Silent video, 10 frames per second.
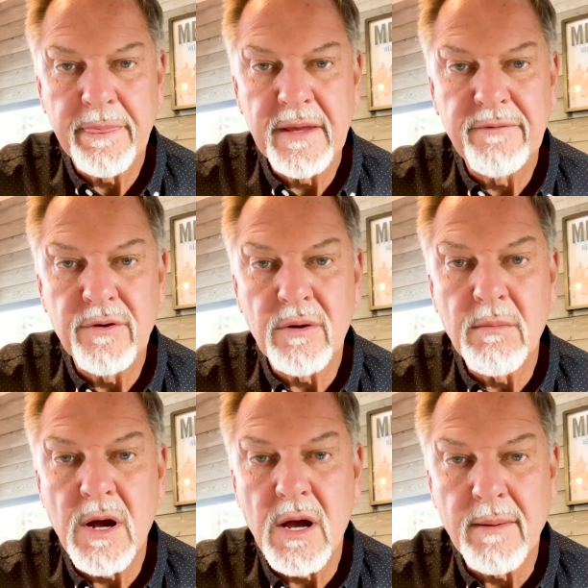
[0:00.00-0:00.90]
if you're a
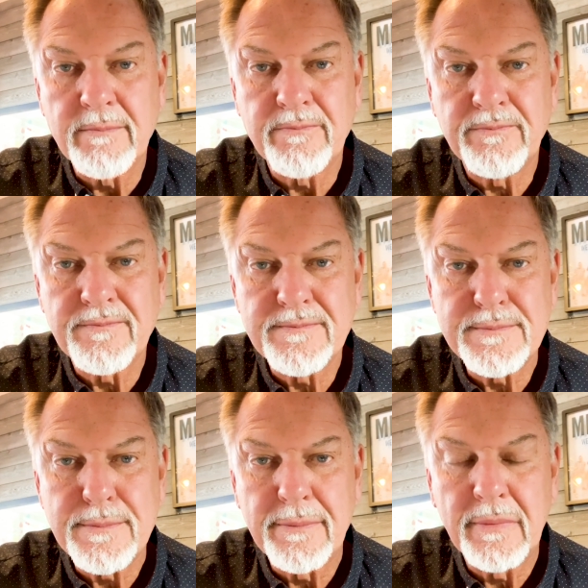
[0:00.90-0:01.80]
mom,
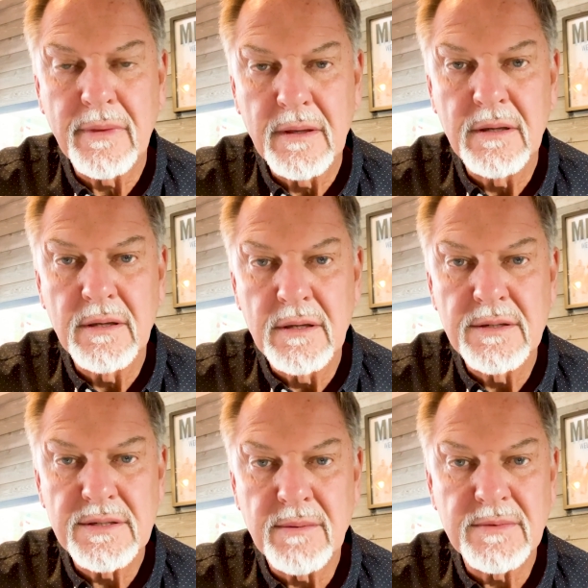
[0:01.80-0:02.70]

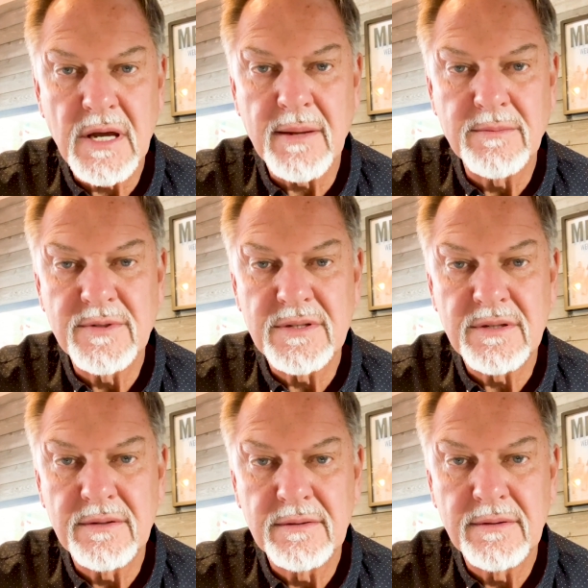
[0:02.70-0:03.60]
sometimes